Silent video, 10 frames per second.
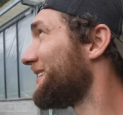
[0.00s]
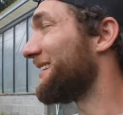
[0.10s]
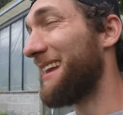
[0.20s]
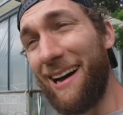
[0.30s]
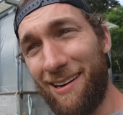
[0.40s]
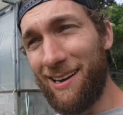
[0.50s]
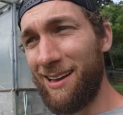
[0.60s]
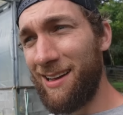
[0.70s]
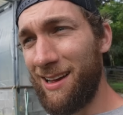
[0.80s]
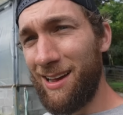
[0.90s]
And now
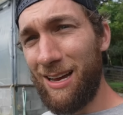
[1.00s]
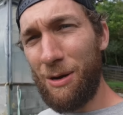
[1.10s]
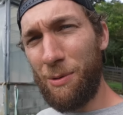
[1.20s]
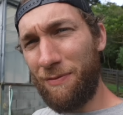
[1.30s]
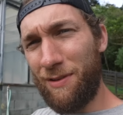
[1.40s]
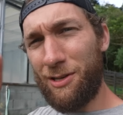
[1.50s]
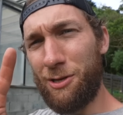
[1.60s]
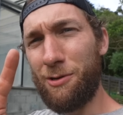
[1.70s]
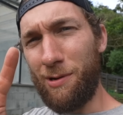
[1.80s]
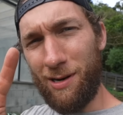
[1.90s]
we have
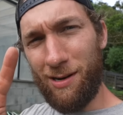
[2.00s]
two